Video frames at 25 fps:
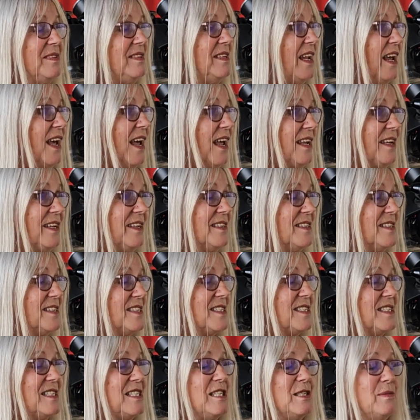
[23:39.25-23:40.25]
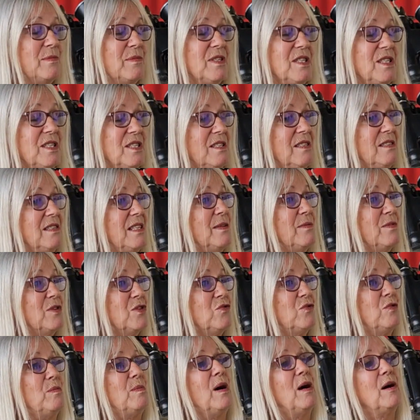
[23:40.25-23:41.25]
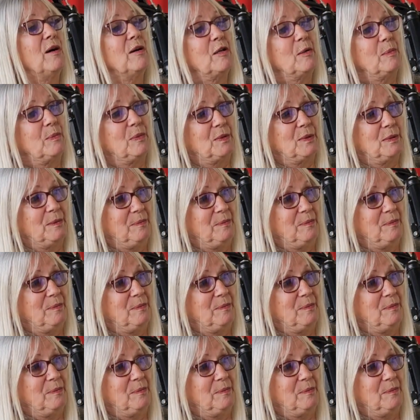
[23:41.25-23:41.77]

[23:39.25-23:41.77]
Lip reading: hens. It was remarkable.